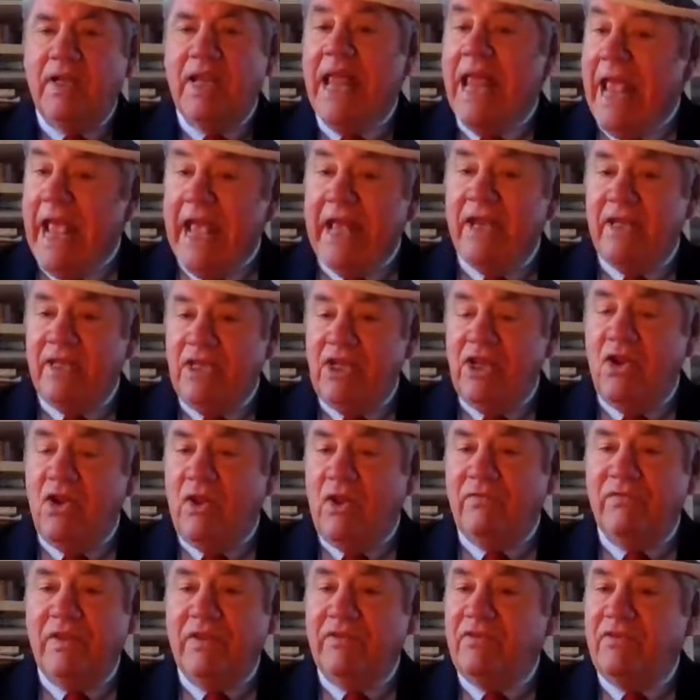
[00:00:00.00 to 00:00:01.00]
And, you know,
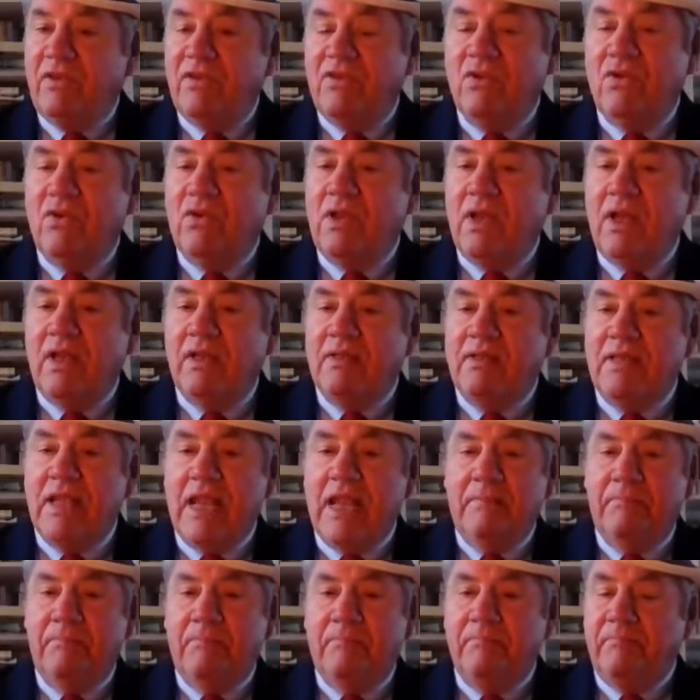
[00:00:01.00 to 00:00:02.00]
I've listened to it on
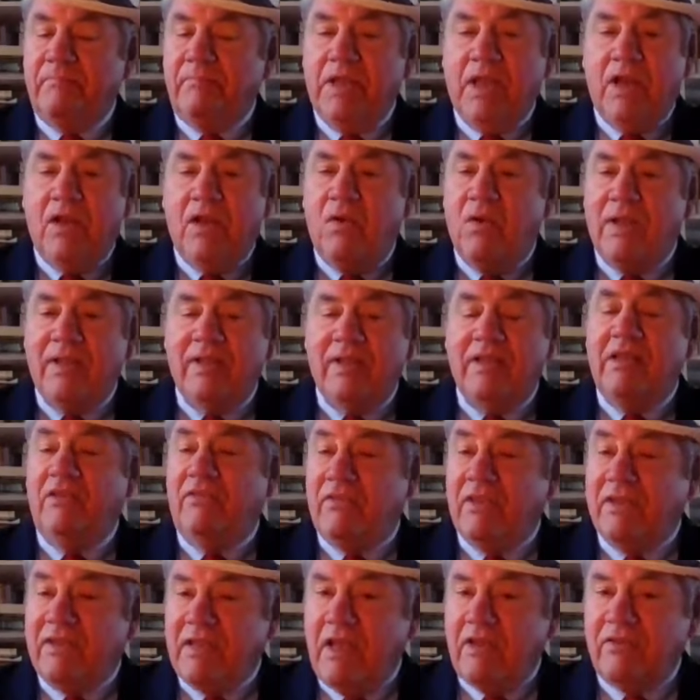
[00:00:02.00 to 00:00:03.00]
tape, you know, at
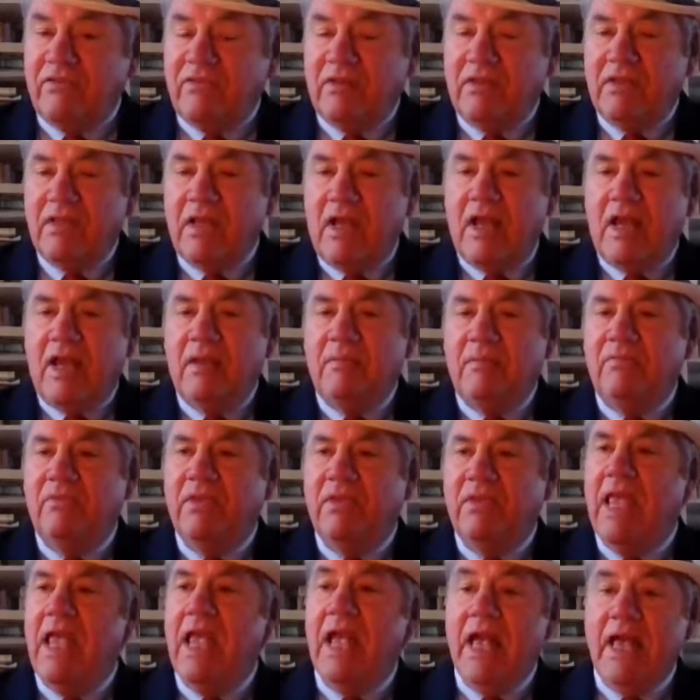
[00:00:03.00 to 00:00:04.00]
least a dozen
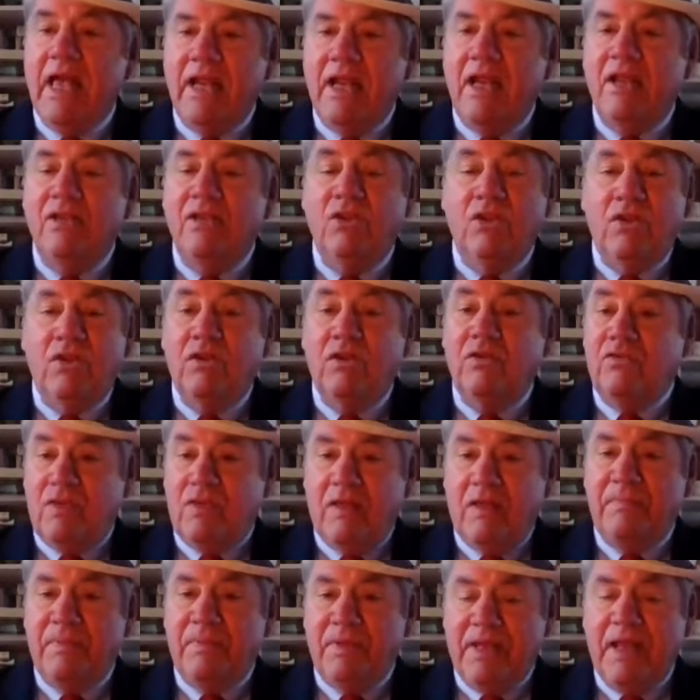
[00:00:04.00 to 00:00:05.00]
times, and I learned
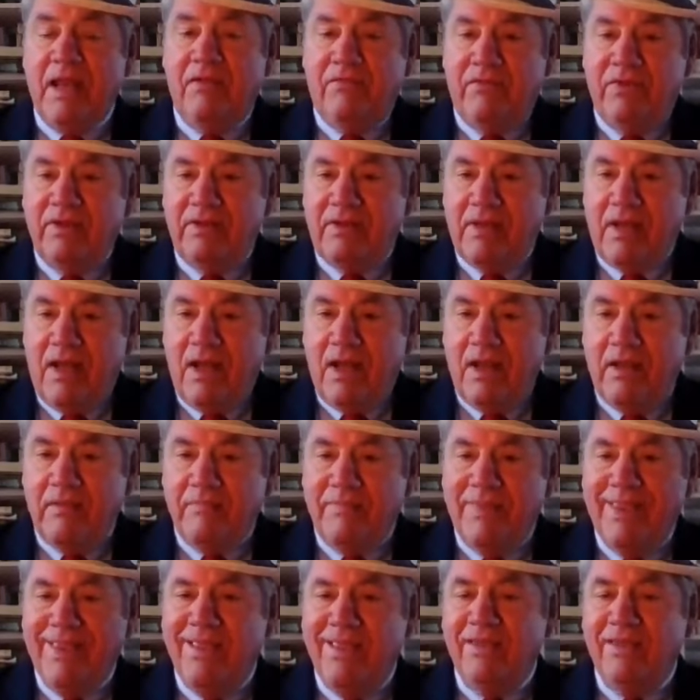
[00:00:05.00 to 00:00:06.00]
something every
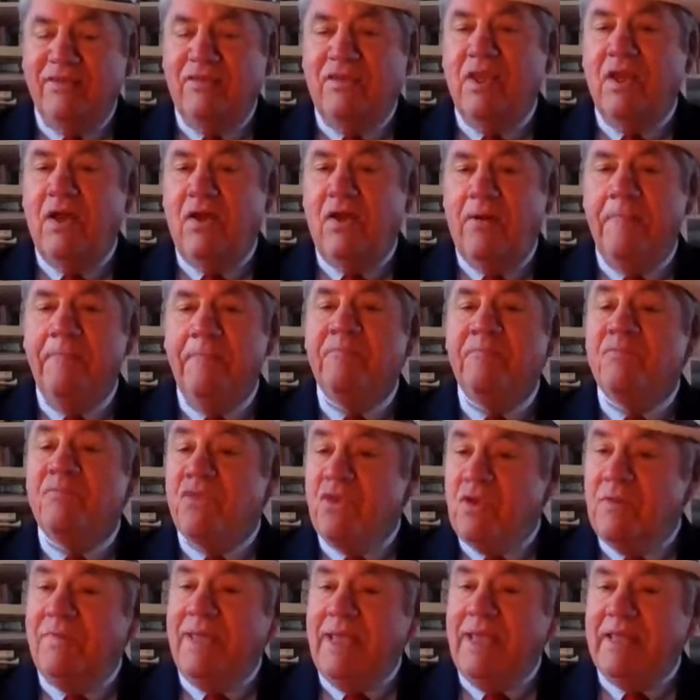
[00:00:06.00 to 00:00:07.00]
time. So
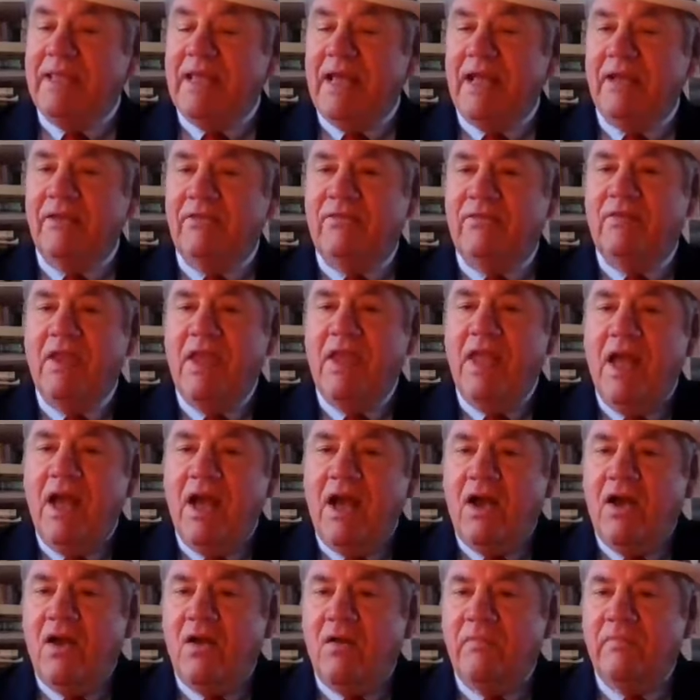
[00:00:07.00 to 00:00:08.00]
to me, that's
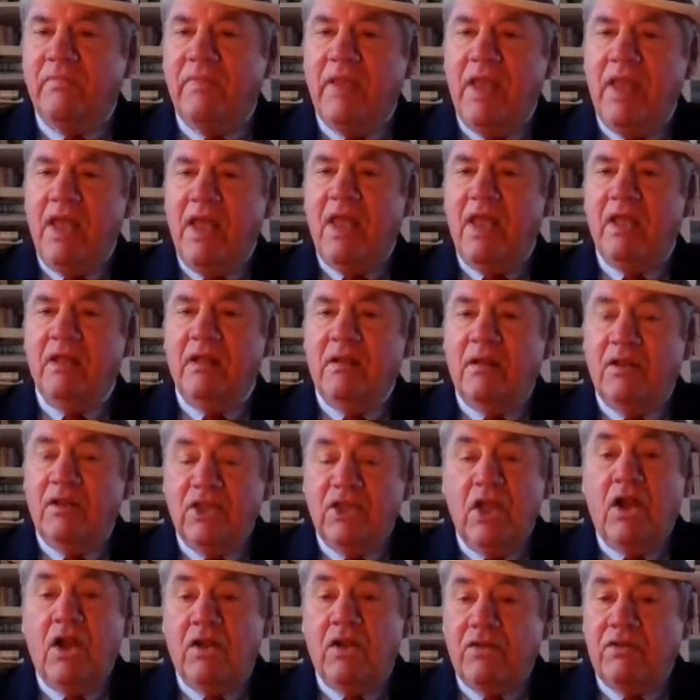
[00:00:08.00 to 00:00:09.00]
um, a
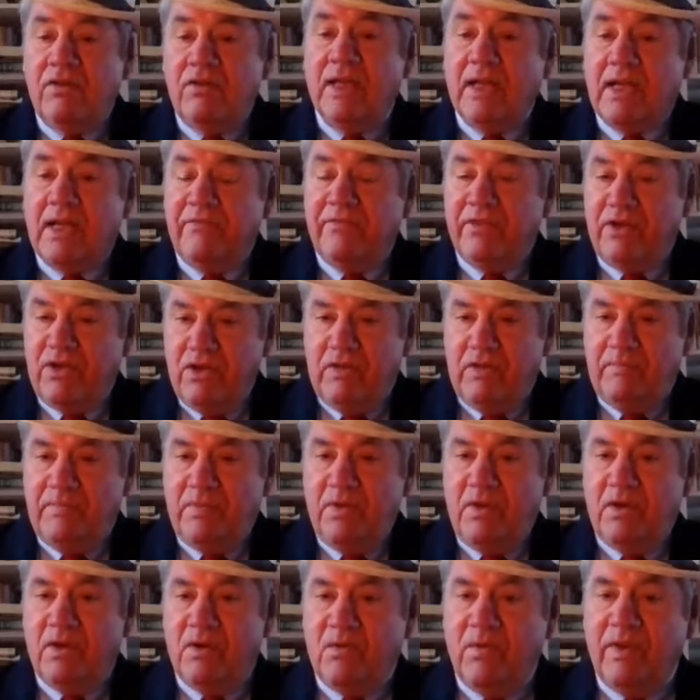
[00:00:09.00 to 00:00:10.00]
yardstick of a good
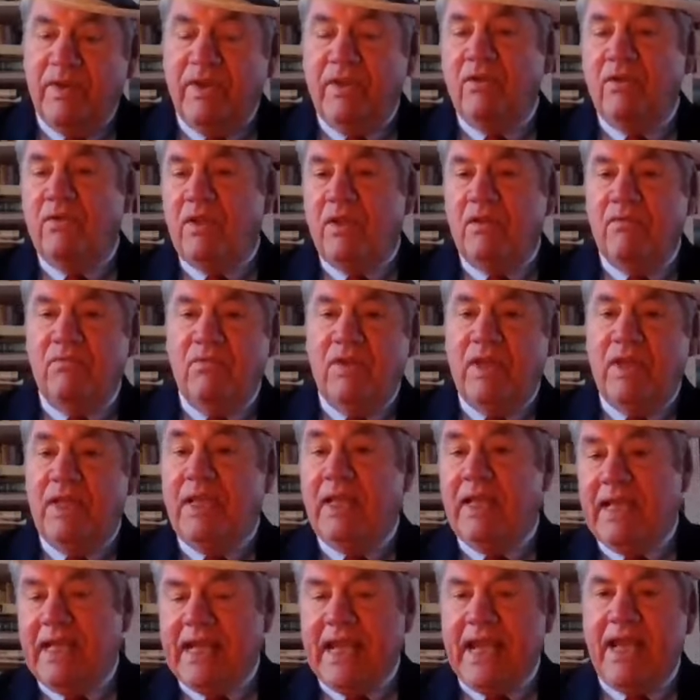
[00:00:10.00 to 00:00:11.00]
book when you can read
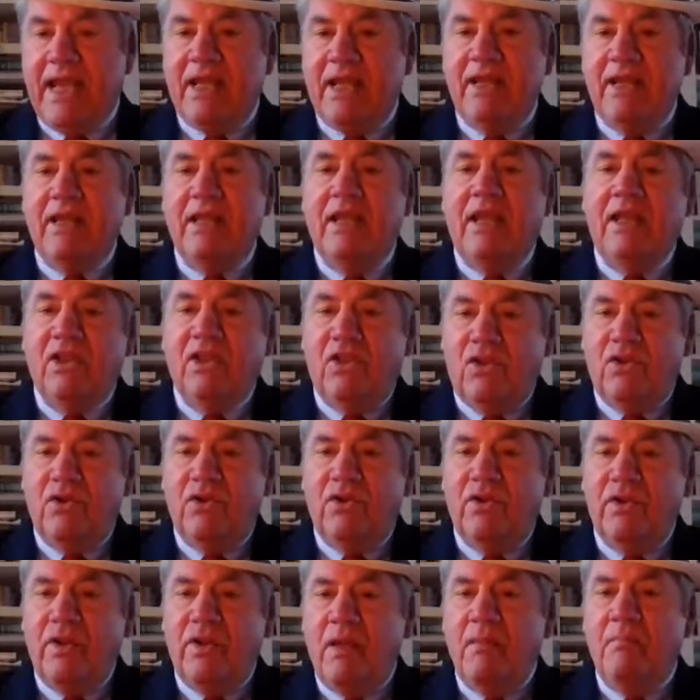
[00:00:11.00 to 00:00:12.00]
it again and
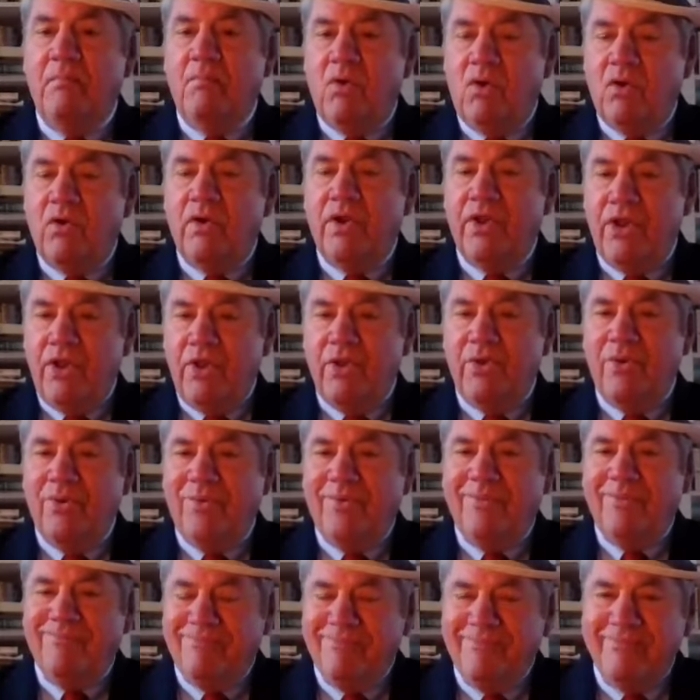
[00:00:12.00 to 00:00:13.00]
learn more
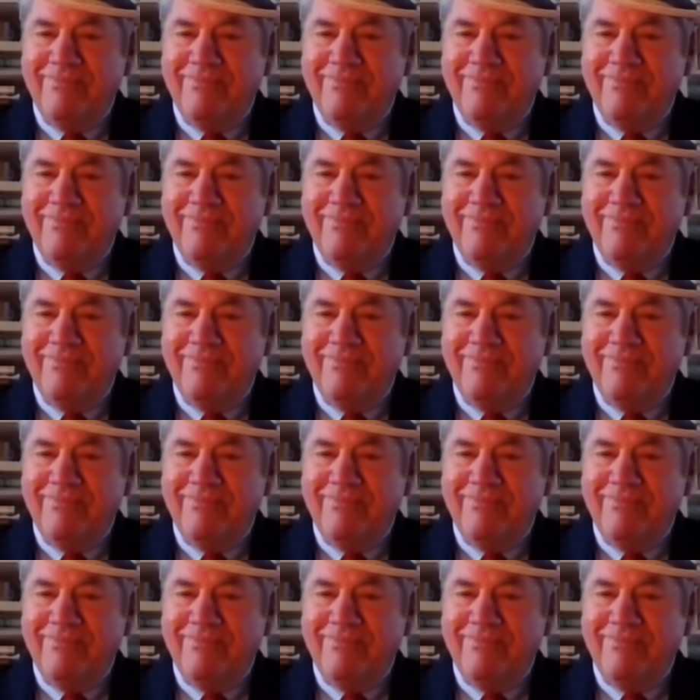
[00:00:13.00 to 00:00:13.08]
anew.